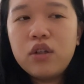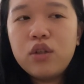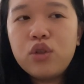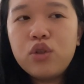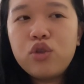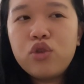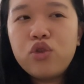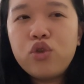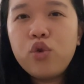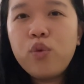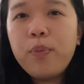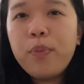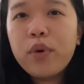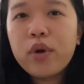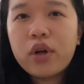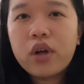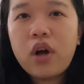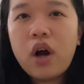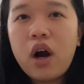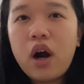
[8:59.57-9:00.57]

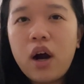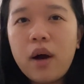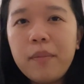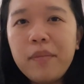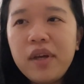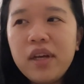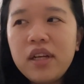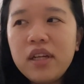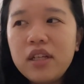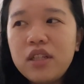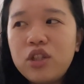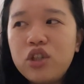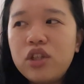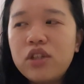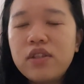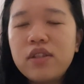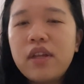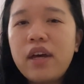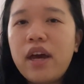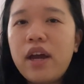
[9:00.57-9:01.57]
super common in
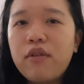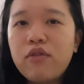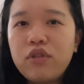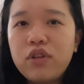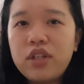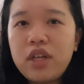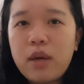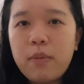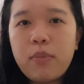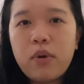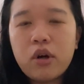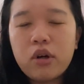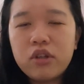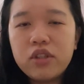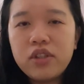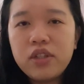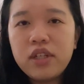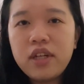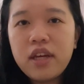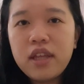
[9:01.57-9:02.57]
just the everyday
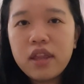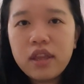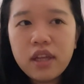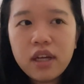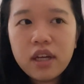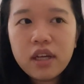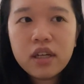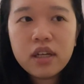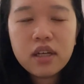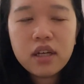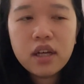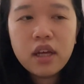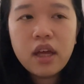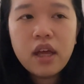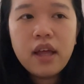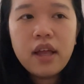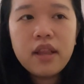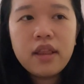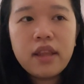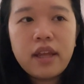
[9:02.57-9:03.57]
person, I think.
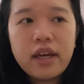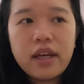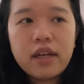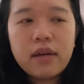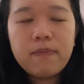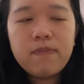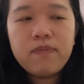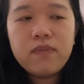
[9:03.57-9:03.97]
Like